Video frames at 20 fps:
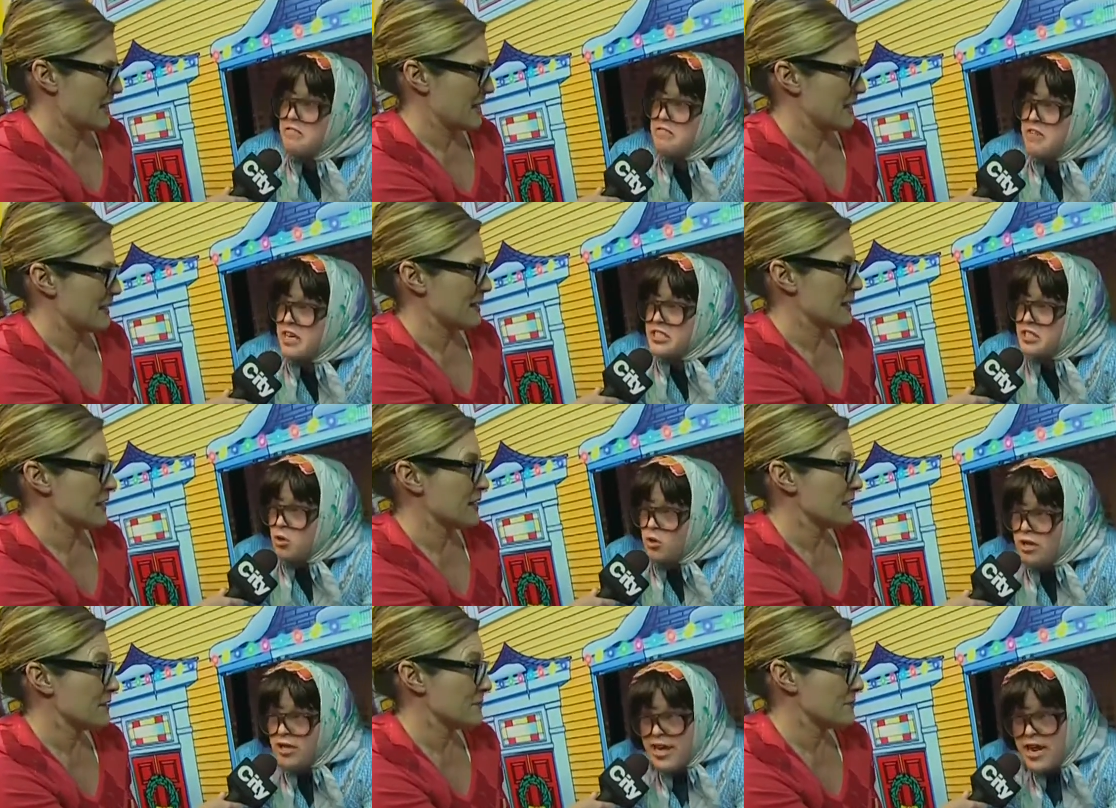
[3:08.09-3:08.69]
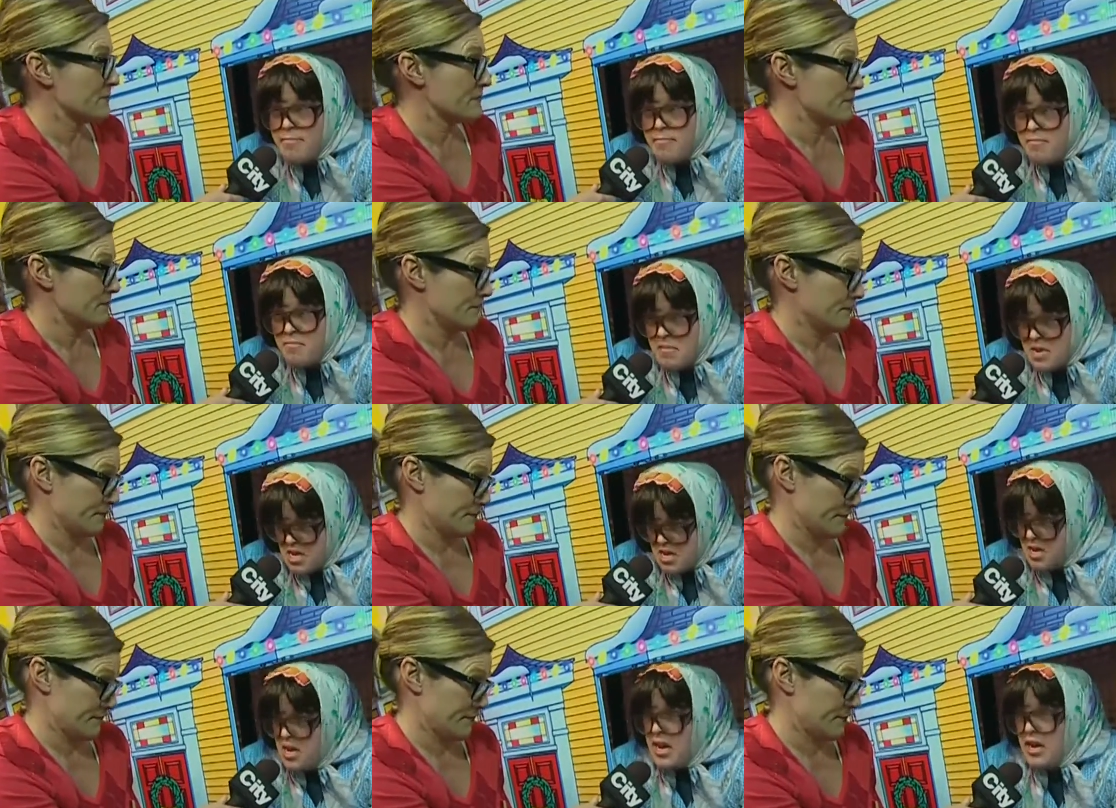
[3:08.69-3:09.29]
Speaker 1: next door to them,
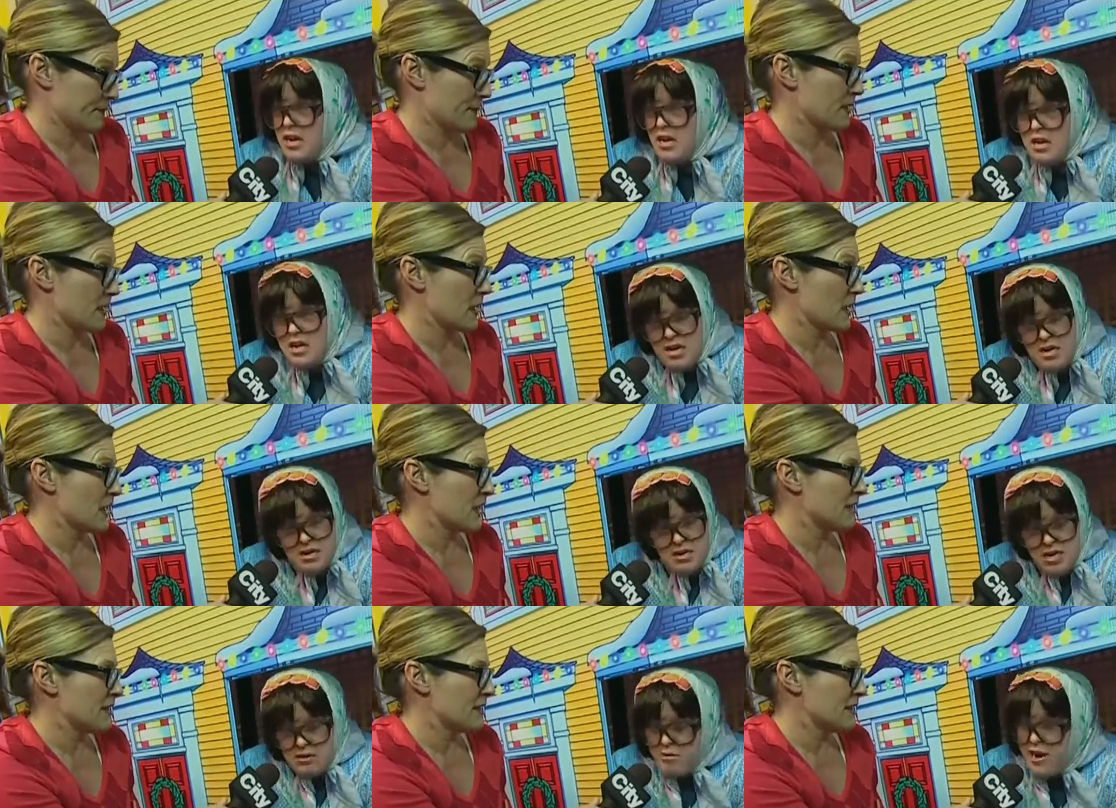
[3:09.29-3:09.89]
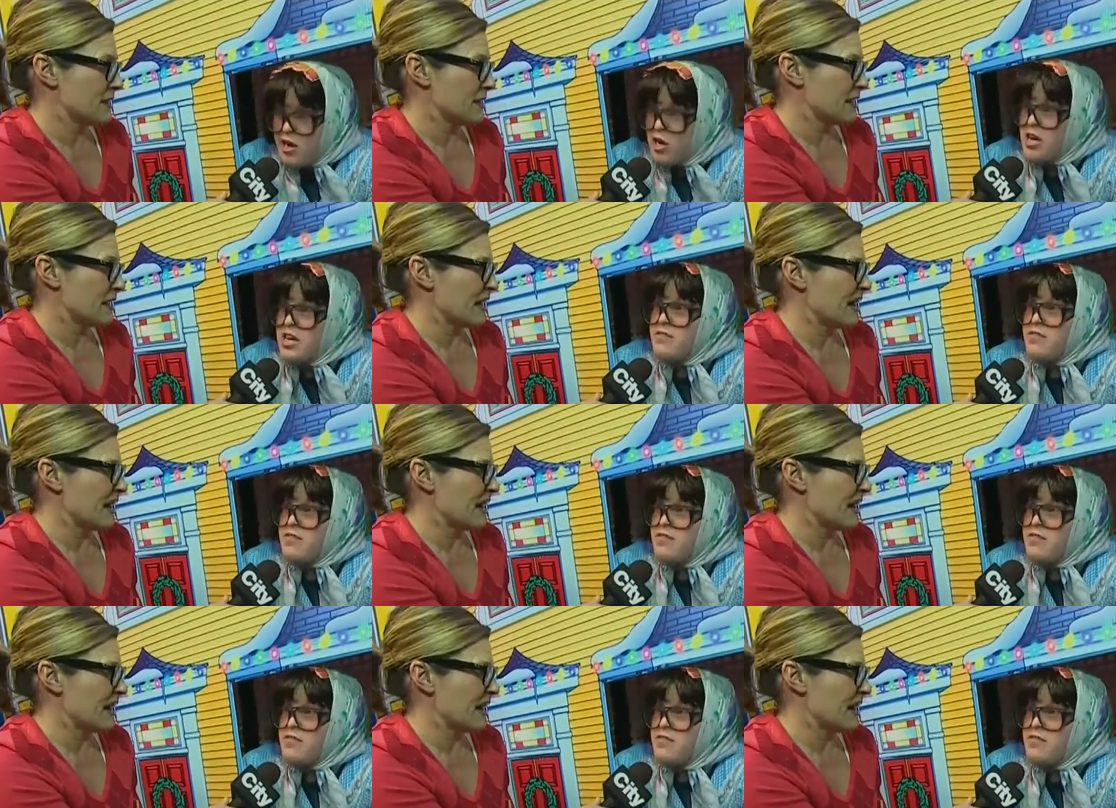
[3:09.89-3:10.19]
and uh, I rather live